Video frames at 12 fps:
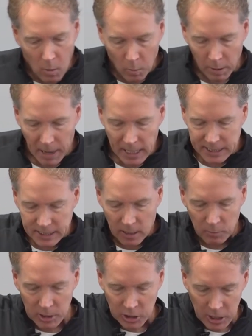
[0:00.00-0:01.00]
When my
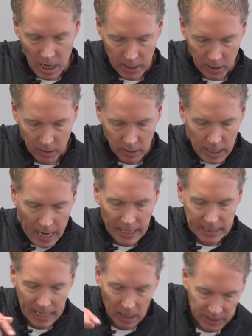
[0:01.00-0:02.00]
son was younger, and
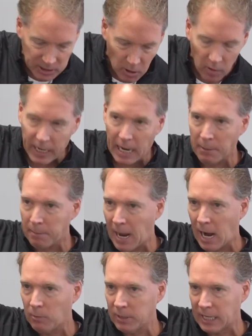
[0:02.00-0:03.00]
that's how this all came
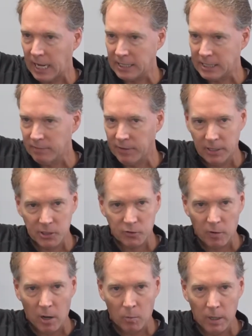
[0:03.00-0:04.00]
about with Casey, very
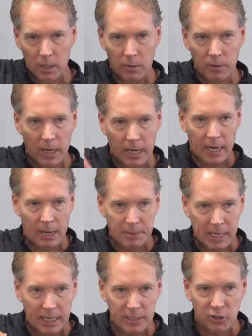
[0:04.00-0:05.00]
strong-willed, then I
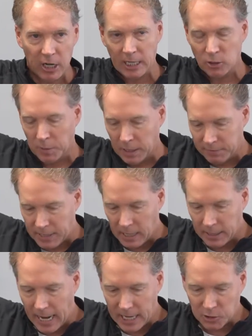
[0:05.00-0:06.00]
began to change. We lived
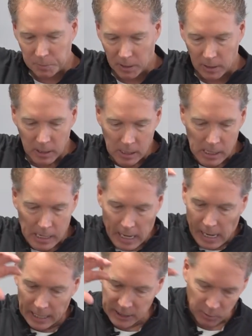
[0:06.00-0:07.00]
out in Ashburn,
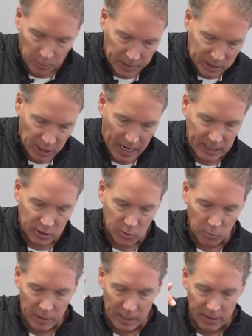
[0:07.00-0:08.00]
and so when we
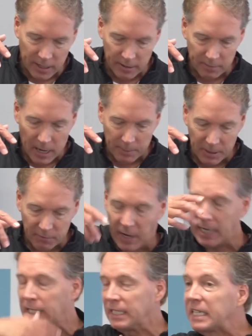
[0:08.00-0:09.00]
changed, we ended up
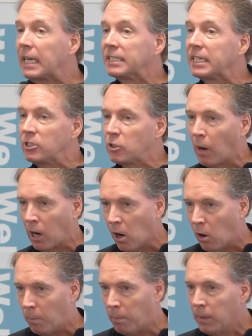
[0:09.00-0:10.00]
inviting these kids into our
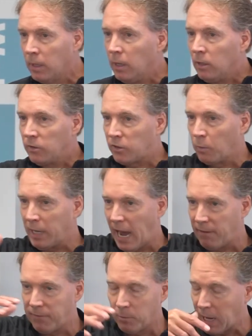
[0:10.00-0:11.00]
home. So we'd
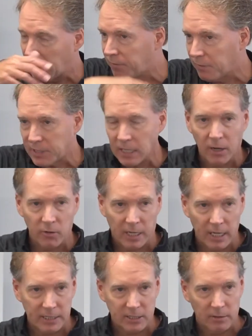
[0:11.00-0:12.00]
have, we had fifteen hundred
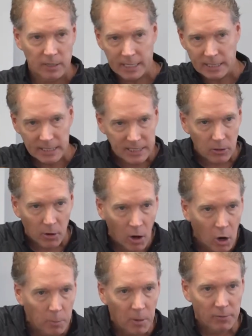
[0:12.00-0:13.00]
kids like this in our
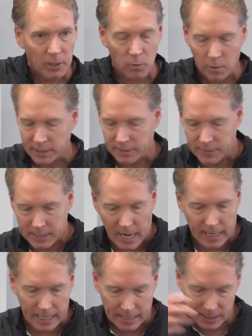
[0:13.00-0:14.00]
home over the course of a
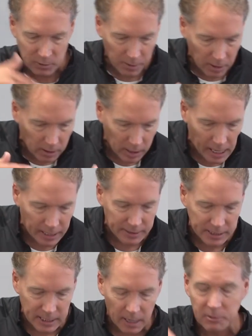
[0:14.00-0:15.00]
decade. That's where a lot of
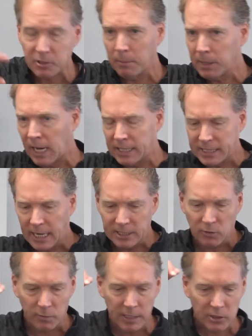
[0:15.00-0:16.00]
this comes from, a lot of
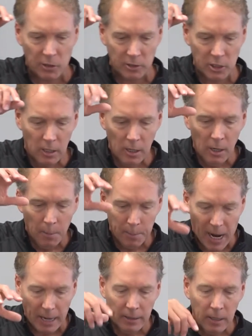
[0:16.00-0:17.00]
science and research.
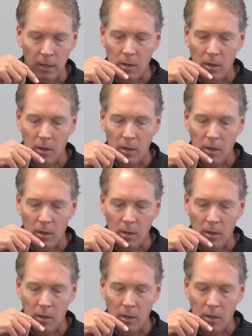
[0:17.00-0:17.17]
But